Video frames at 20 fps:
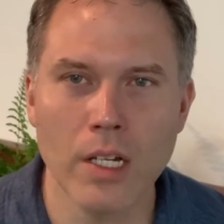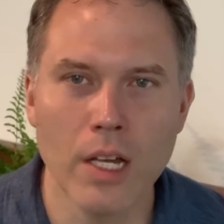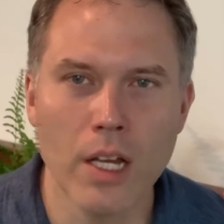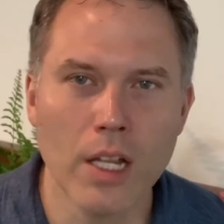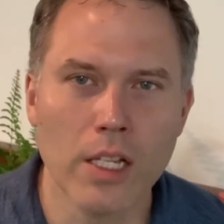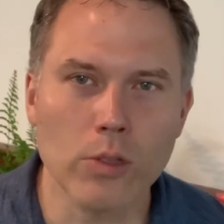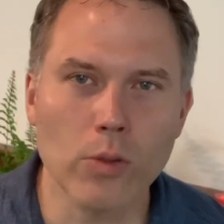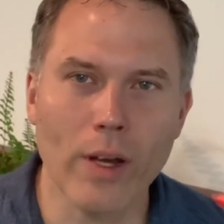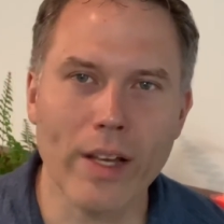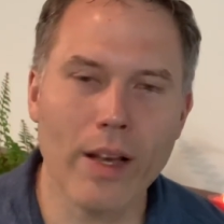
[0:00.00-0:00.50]

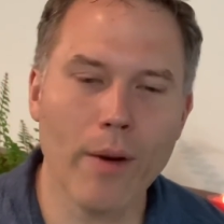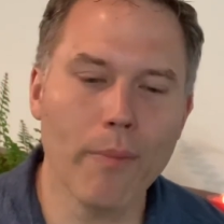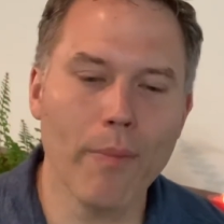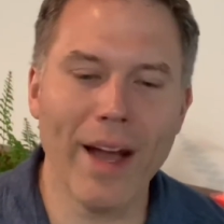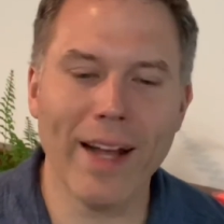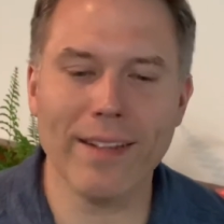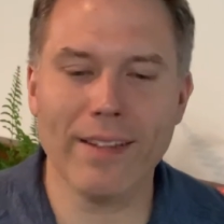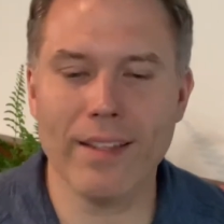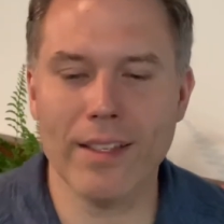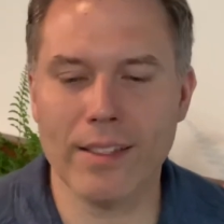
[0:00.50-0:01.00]
So I come
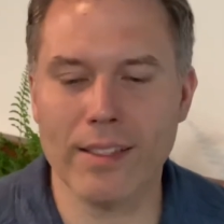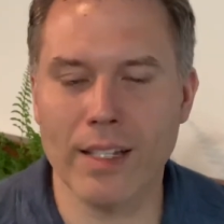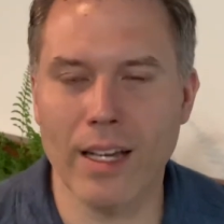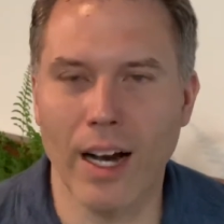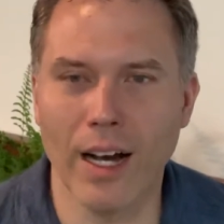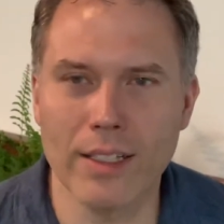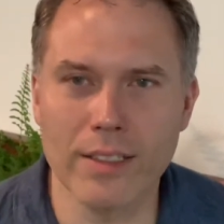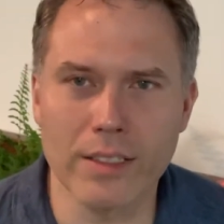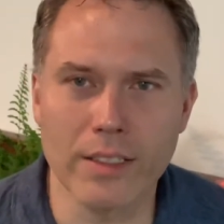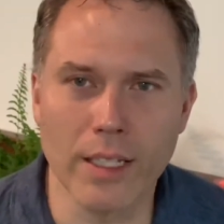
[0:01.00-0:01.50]
back to this
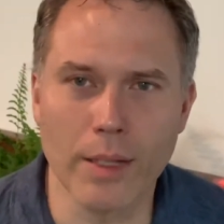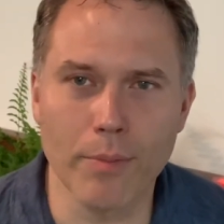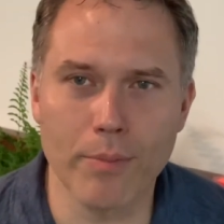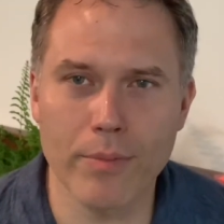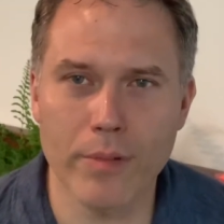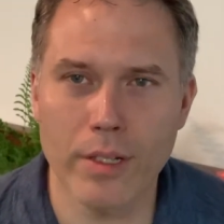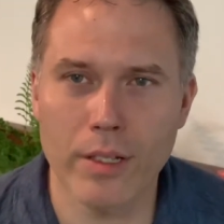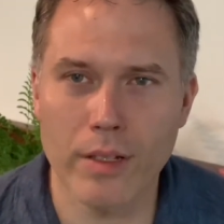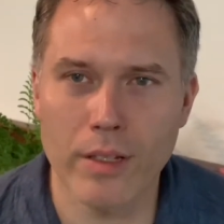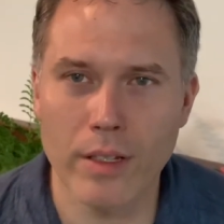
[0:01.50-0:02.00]

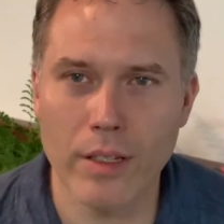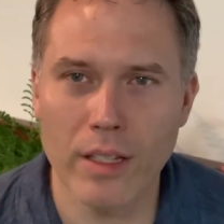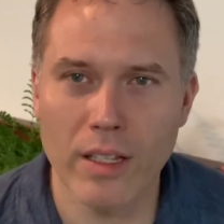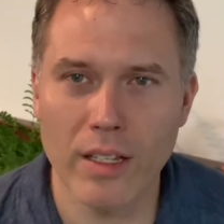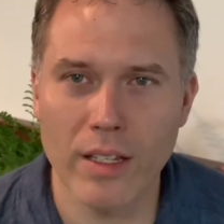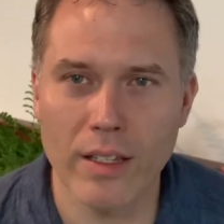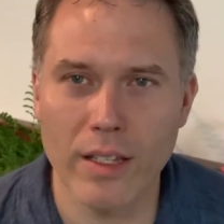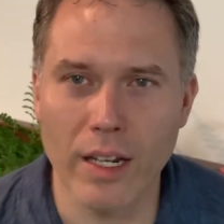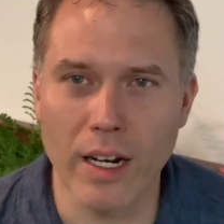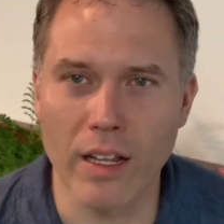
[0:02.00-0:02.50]
concept
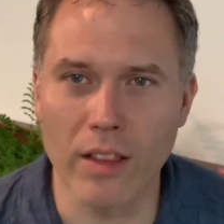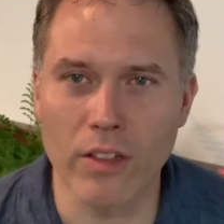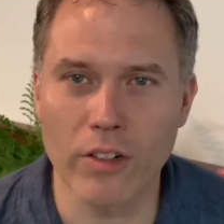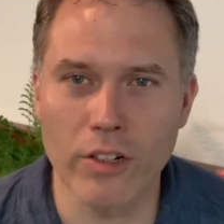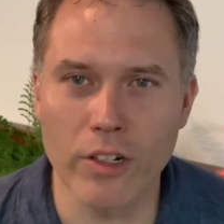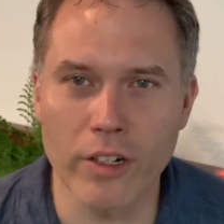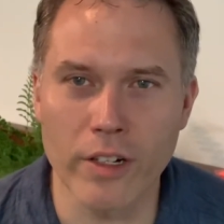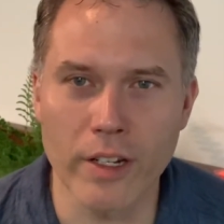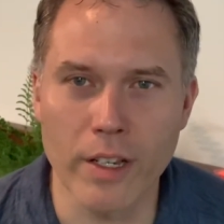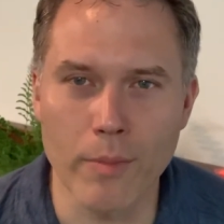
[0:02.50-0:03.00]
that I
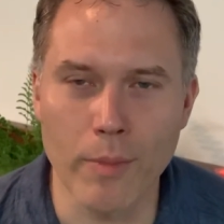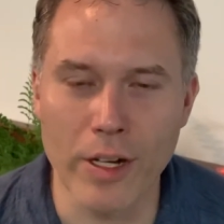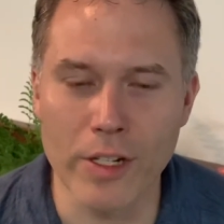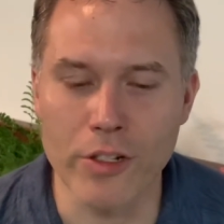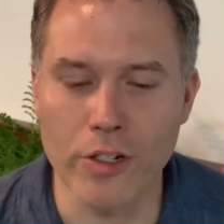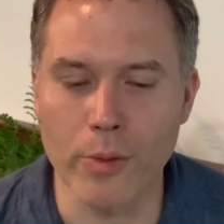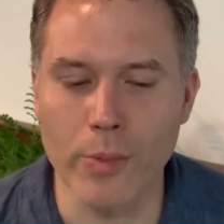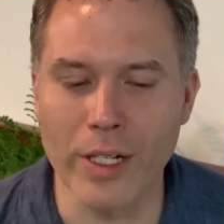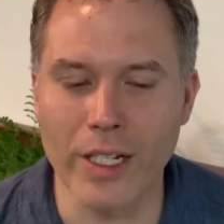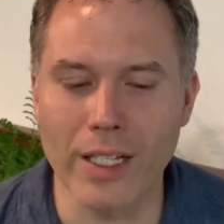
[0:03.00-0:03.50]
learned in my
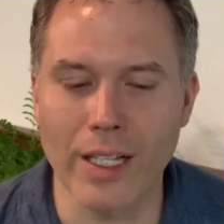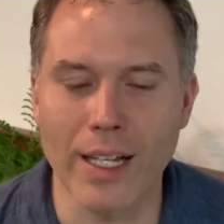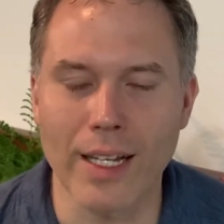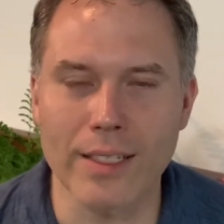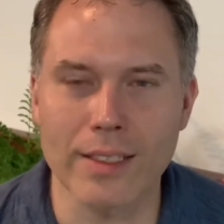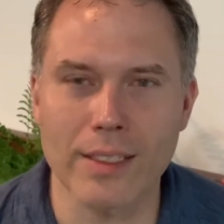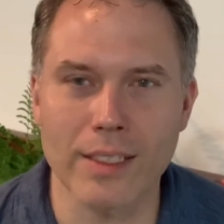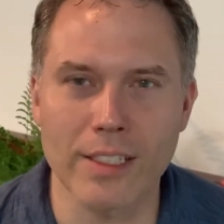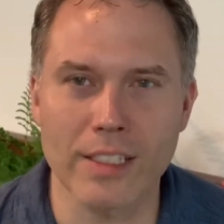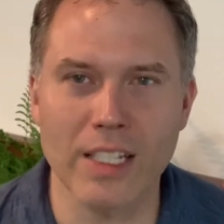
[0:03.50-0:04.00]
German
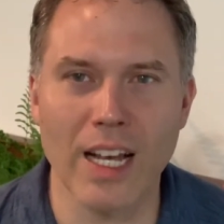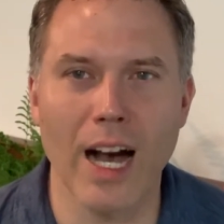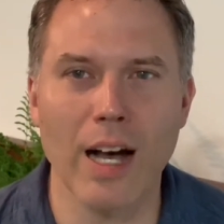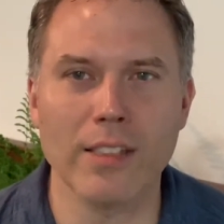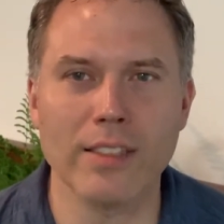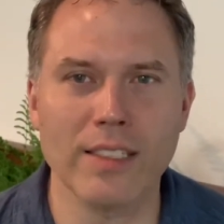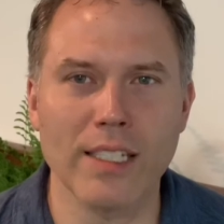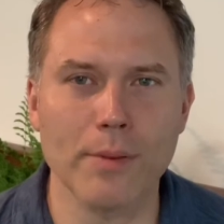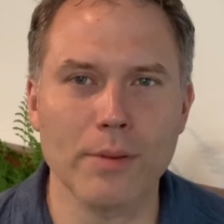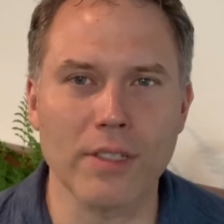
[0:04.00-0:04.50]
class, these
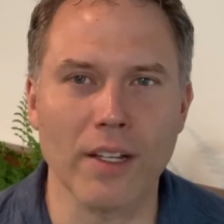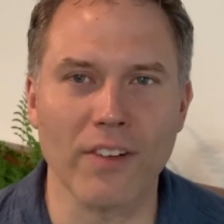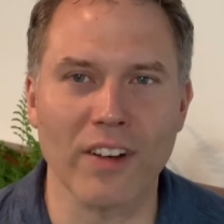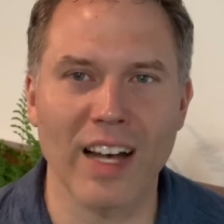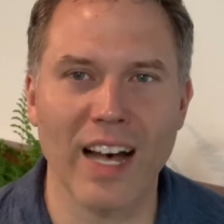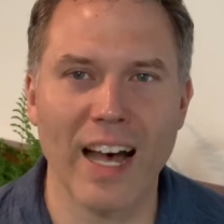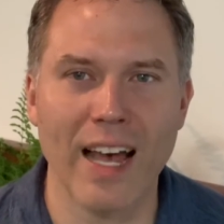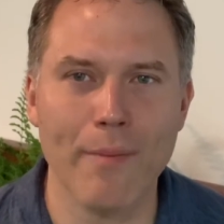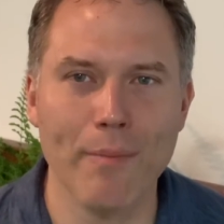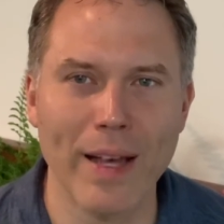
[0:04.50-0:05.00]
concepts of
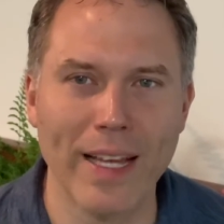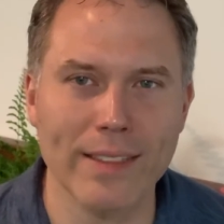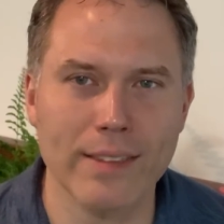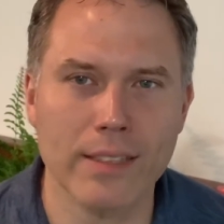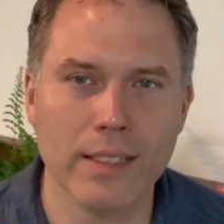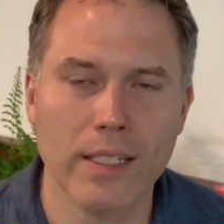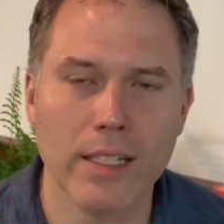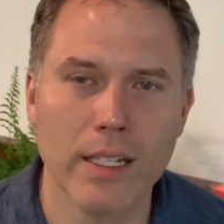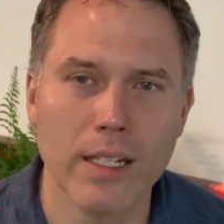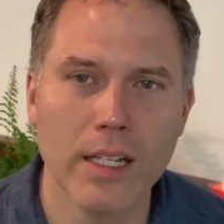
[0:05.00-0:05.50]

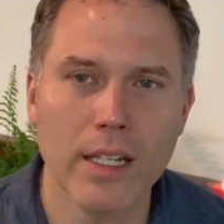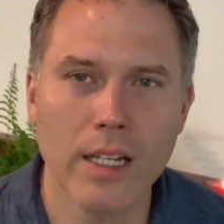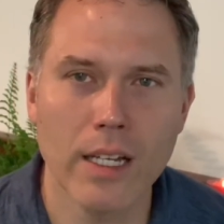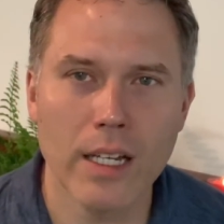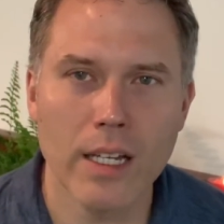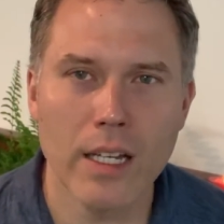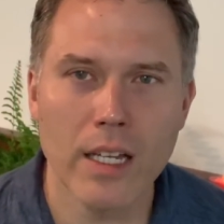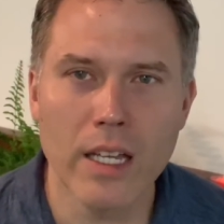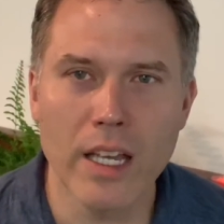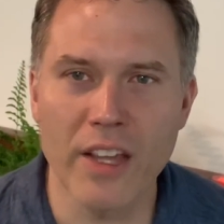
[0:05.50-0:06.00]
Heimat
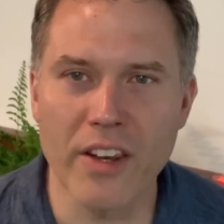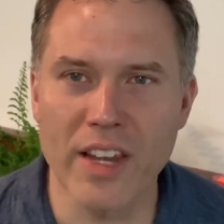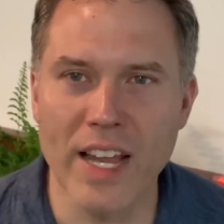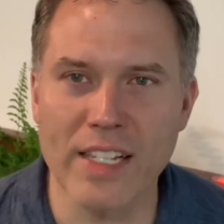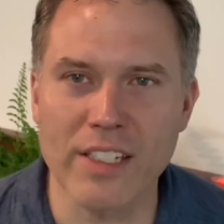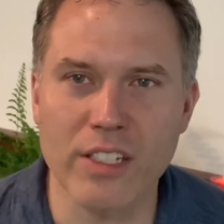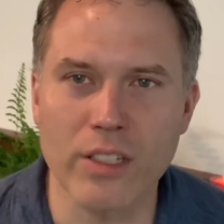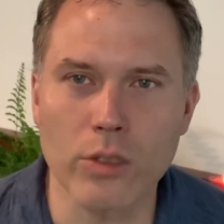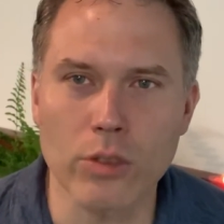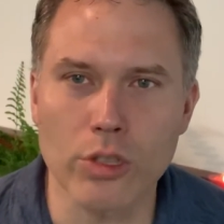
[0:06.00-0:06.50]
and
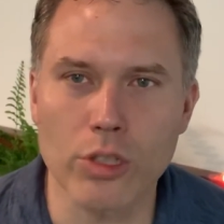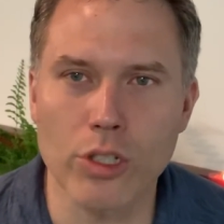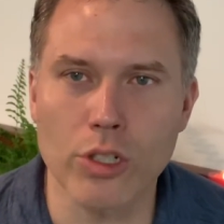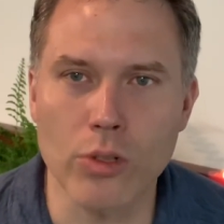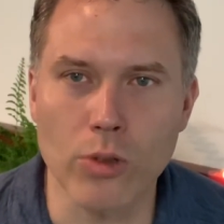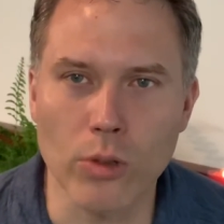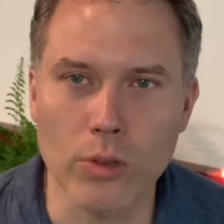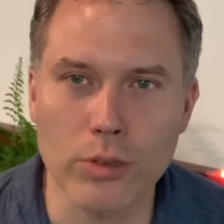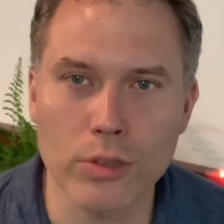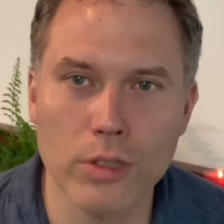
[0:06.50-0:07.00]
National
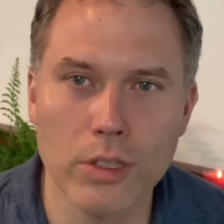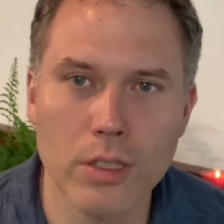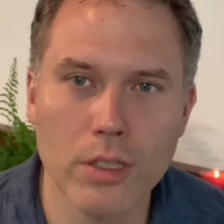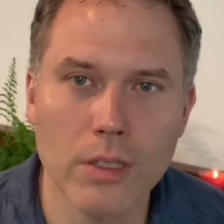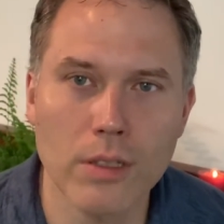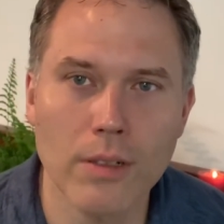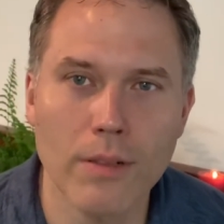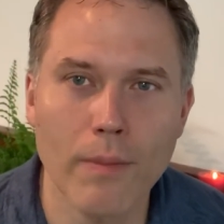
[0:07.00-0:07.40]
Stolz.